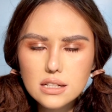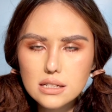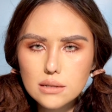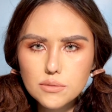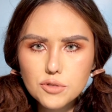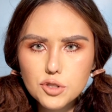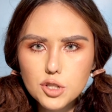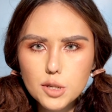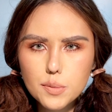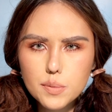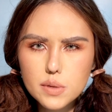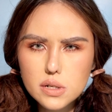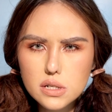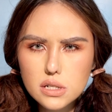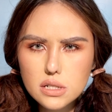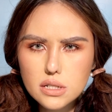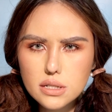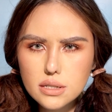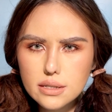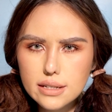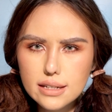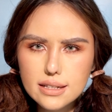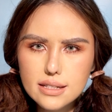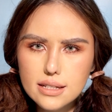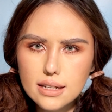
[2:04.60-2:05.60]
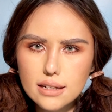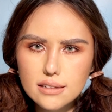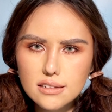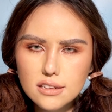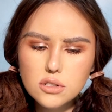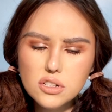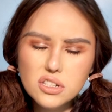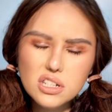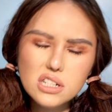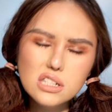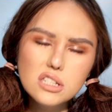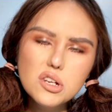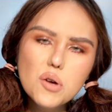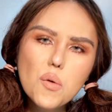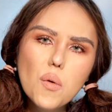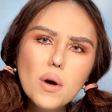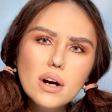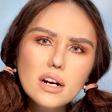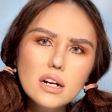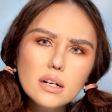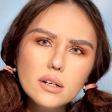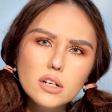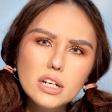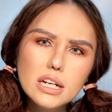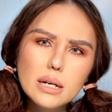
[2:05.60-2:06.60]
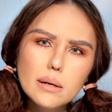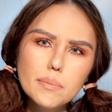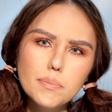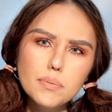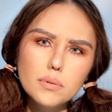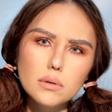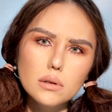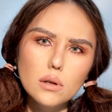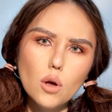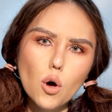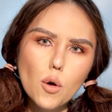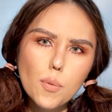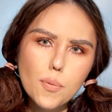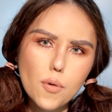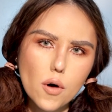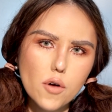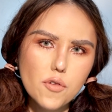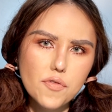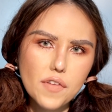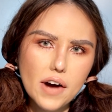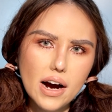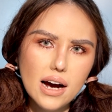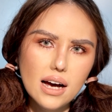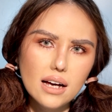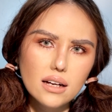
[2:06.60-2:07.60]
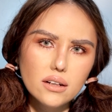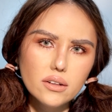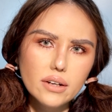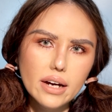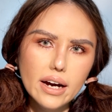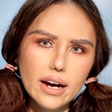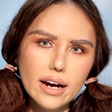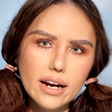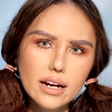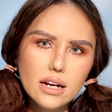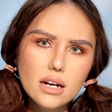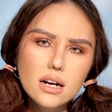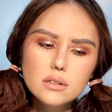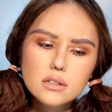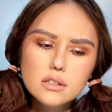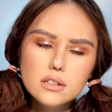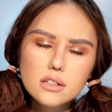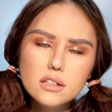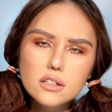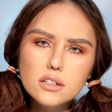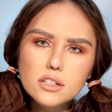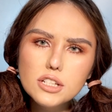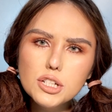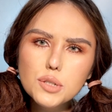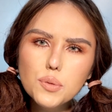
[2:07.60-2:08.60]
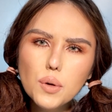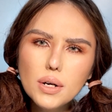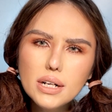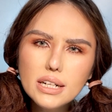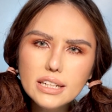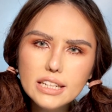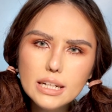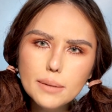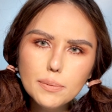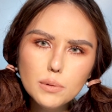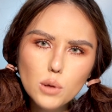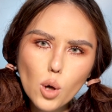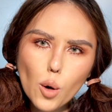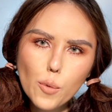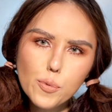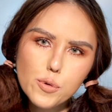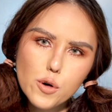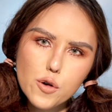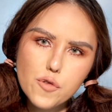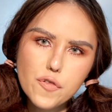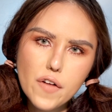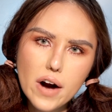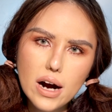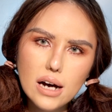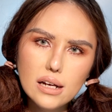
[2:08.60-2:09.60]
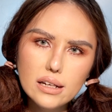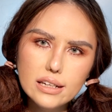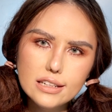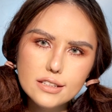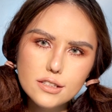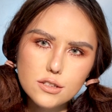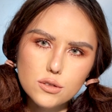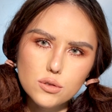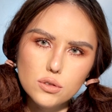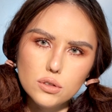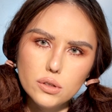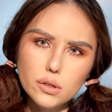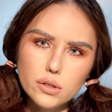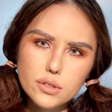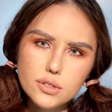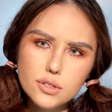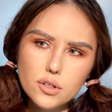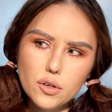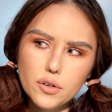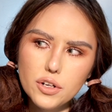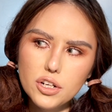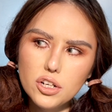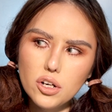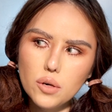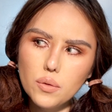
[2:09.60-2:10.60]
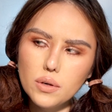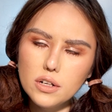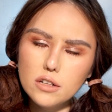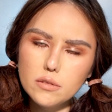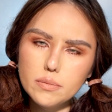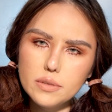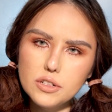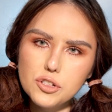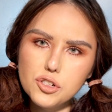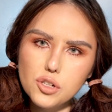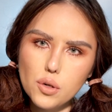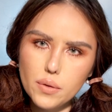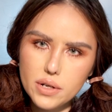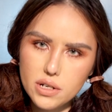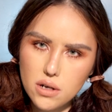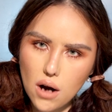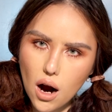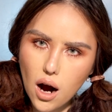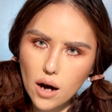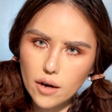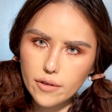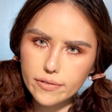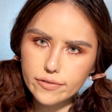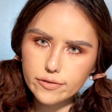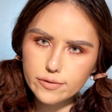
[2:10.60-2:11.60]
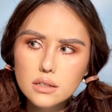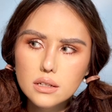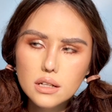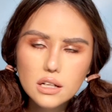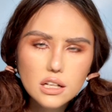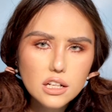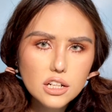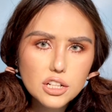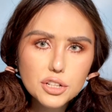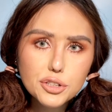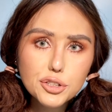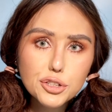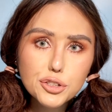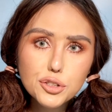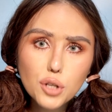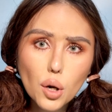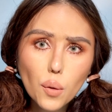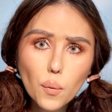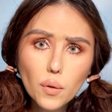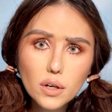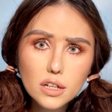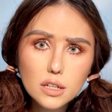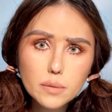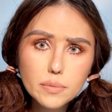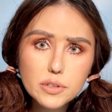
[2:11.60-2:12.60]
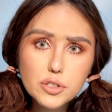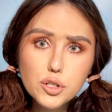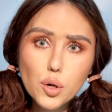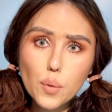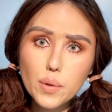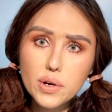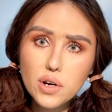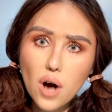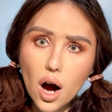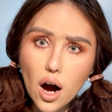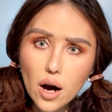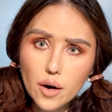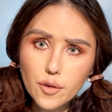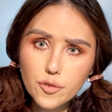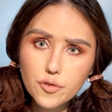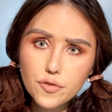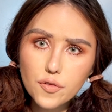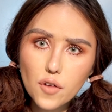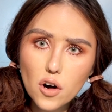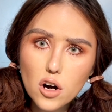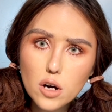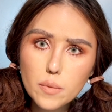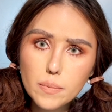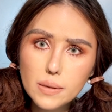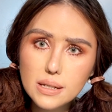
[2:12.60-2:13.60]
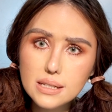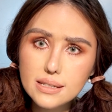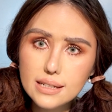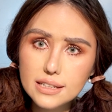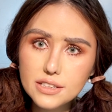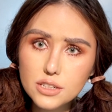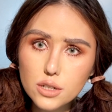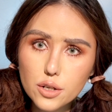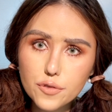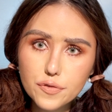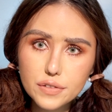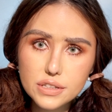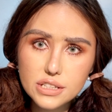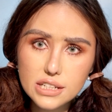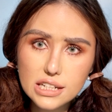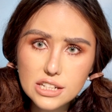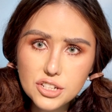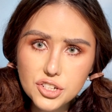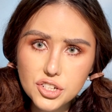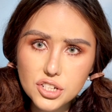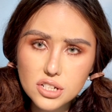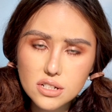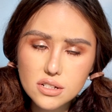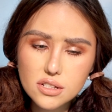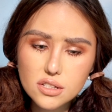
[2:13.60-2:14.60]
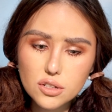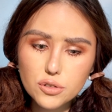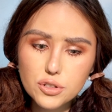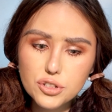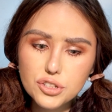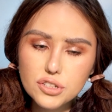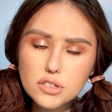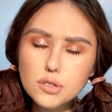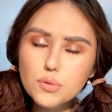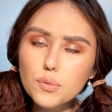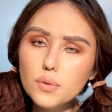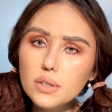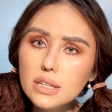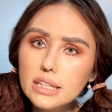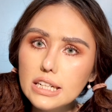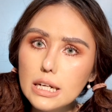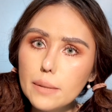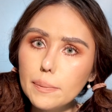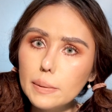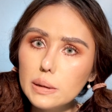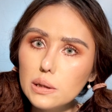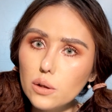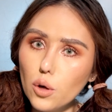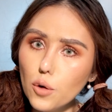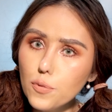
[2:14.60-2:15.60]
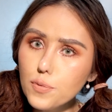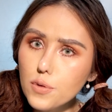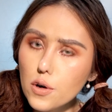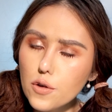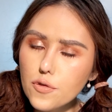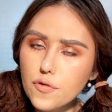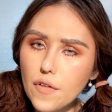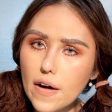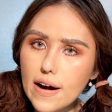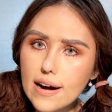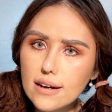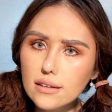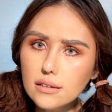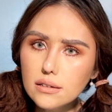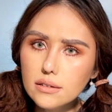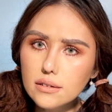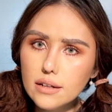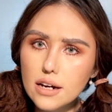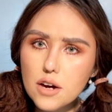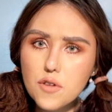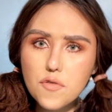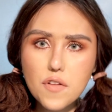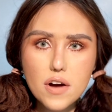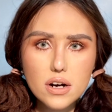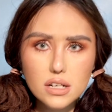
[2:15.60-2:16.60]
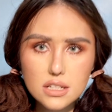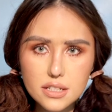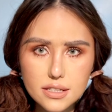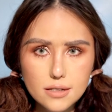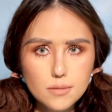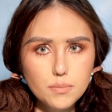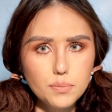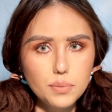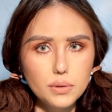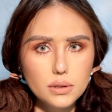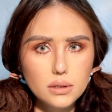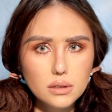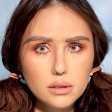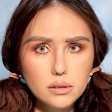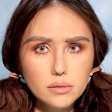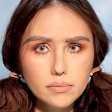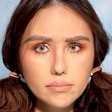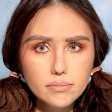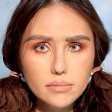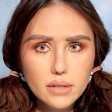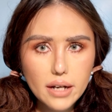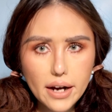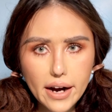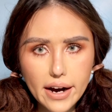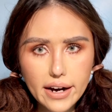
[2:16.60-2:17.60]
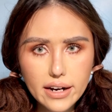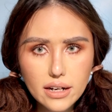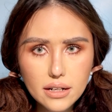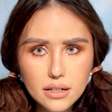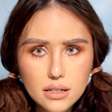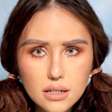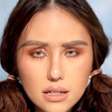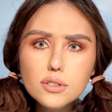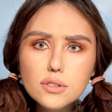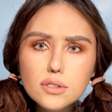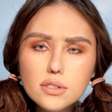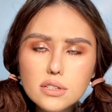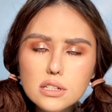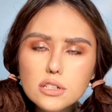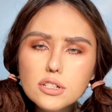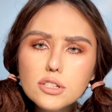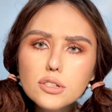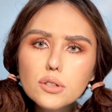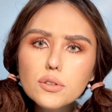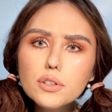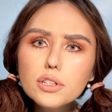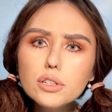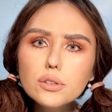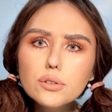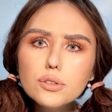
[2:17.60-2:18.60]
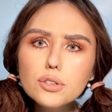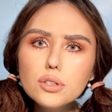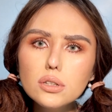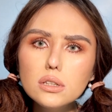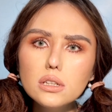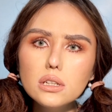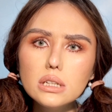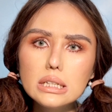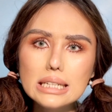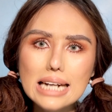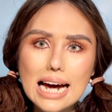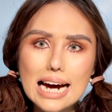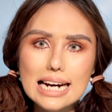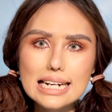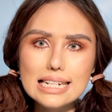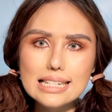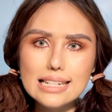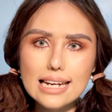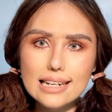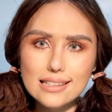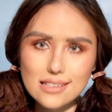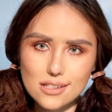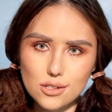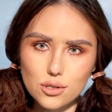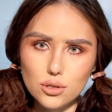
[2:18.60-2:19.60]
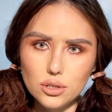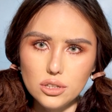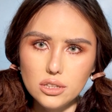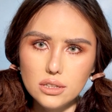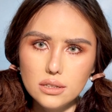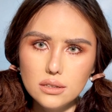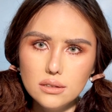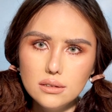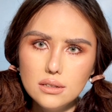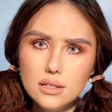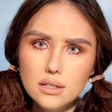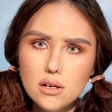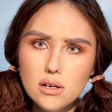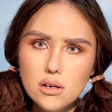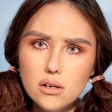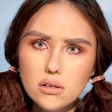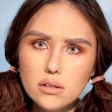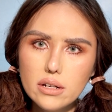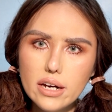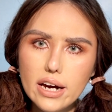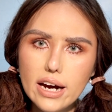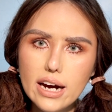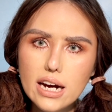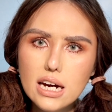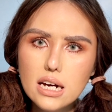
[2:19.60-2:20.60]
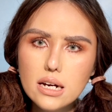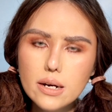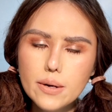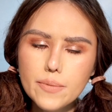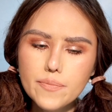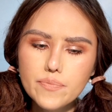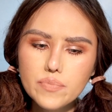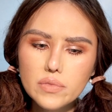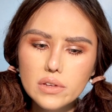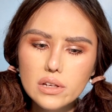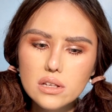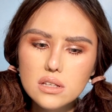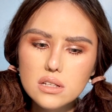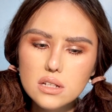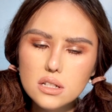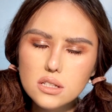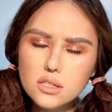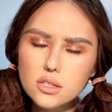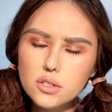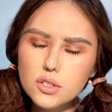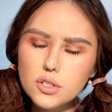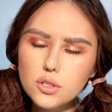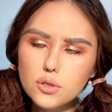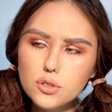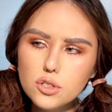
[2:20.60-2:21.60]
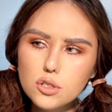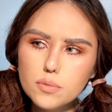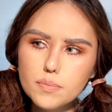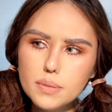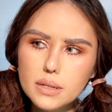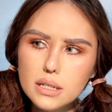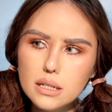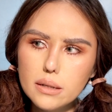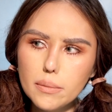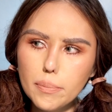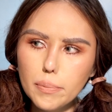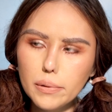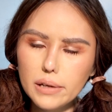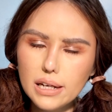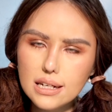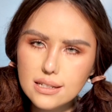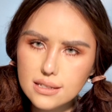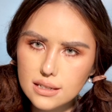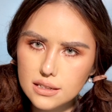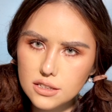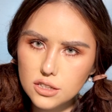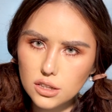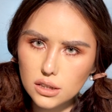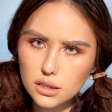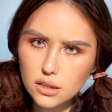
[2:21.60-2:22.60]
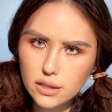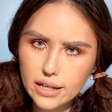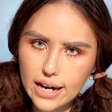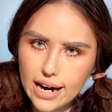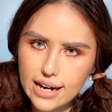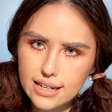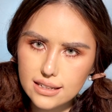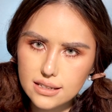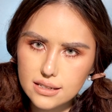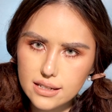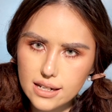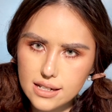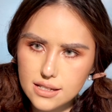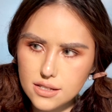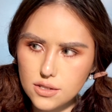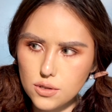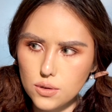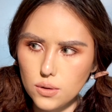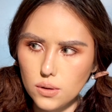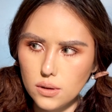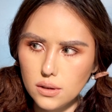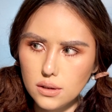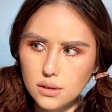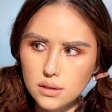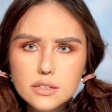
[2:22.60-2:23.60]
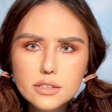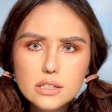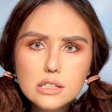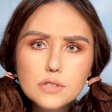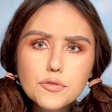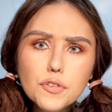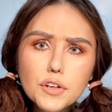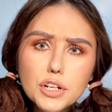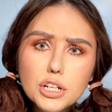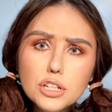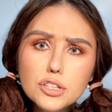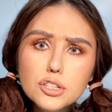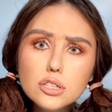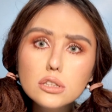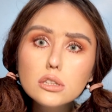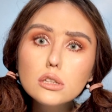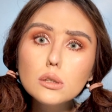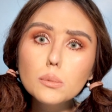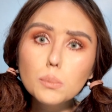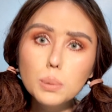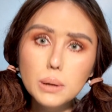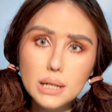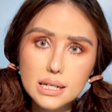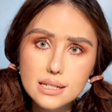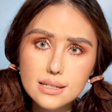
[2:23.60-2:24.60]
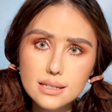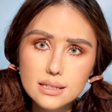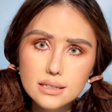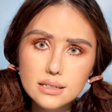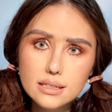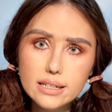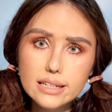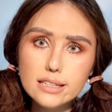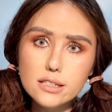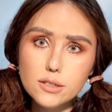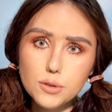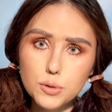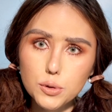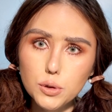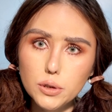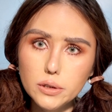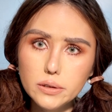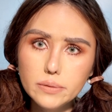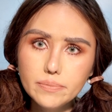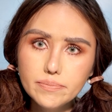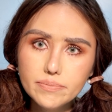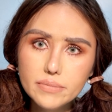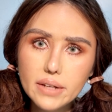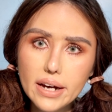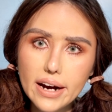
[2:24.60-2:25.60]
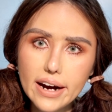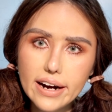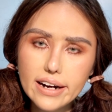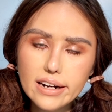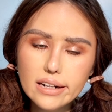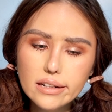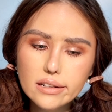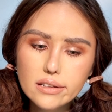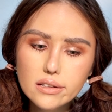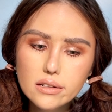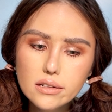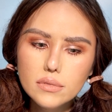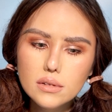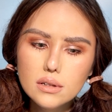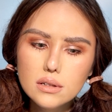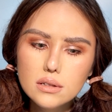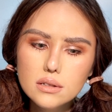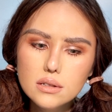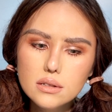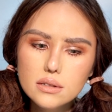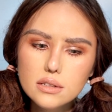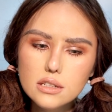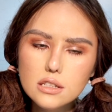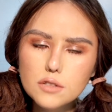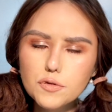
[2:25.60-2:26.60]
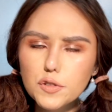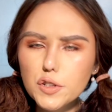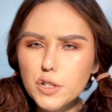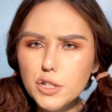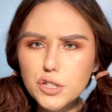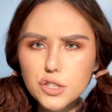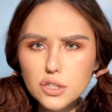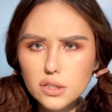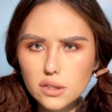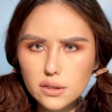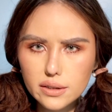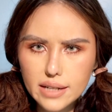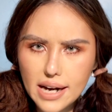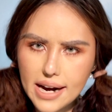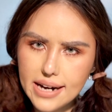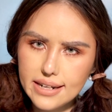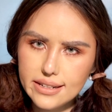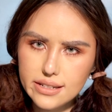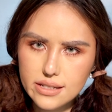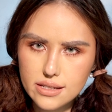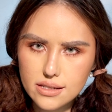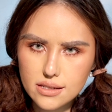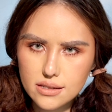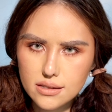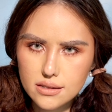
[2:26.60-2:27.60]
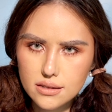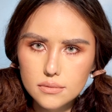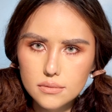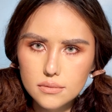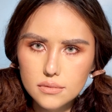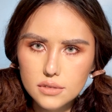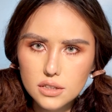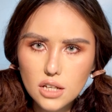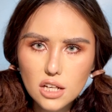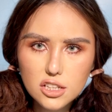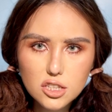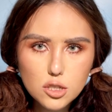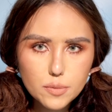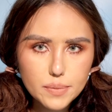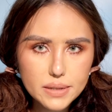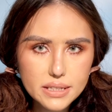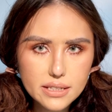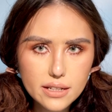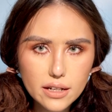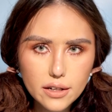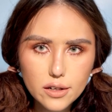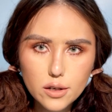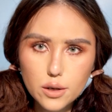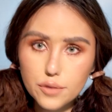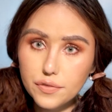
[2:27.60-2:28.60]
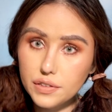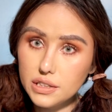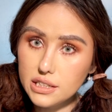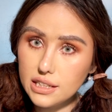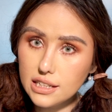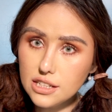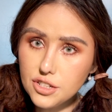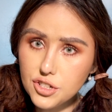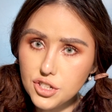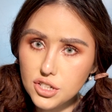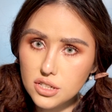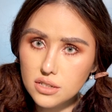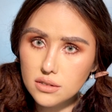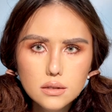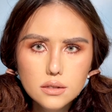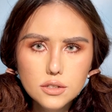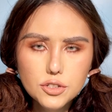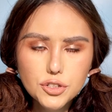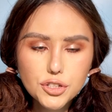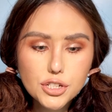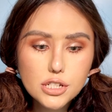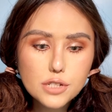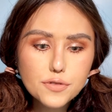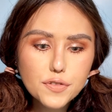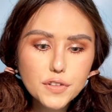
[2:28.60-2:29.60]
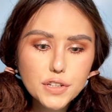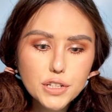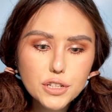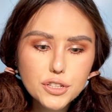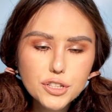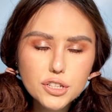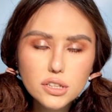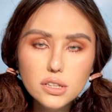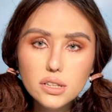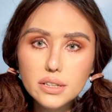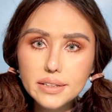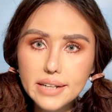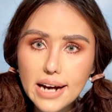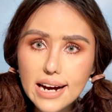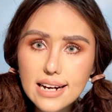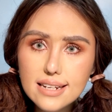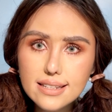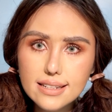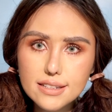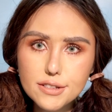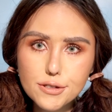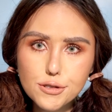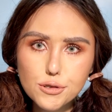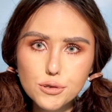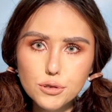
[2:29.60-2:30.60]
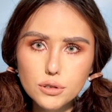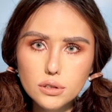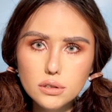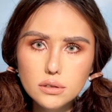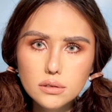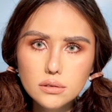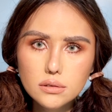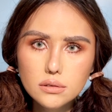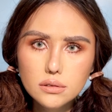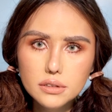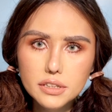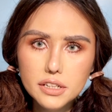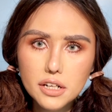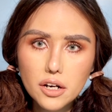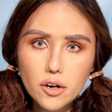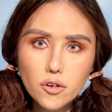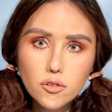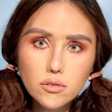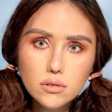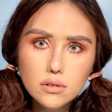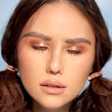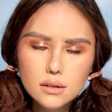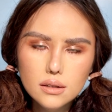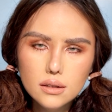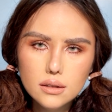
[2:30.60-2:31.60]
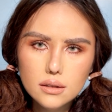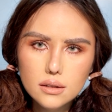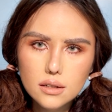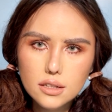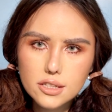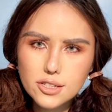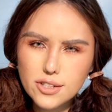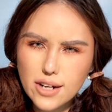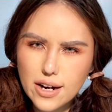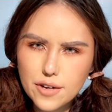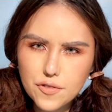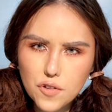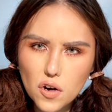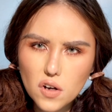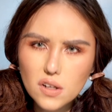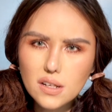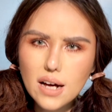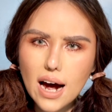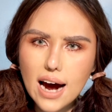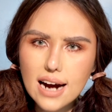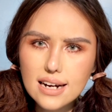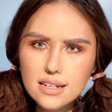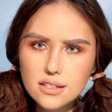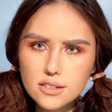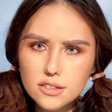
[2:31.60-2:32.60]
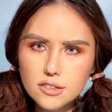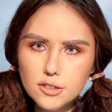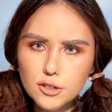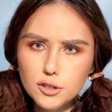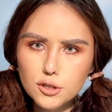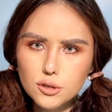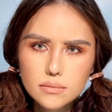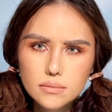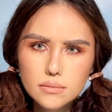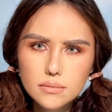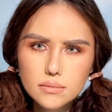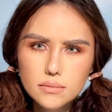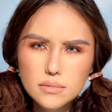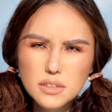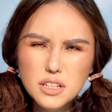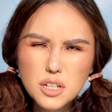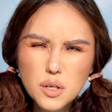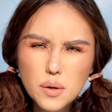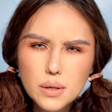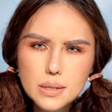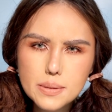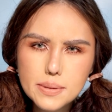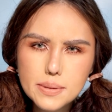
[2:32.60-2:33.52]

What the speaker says: some shimmers. That's it. Because you want to keep low profile, okay? Because you want to keep low profile at school, so you don't want to be showing off. Because you don't want to be showing off or be center of attention, so you just want to keep it low profile and very simple, okay? Just so you to look nice at school, okay? Just so you to be pleasant to look at school. Just for you to look pleasant at school, okay? Just for you to look nice. Not to be center of attention. Just for you to look nice at school, you know? Not to have all eyes on you. You know what I'm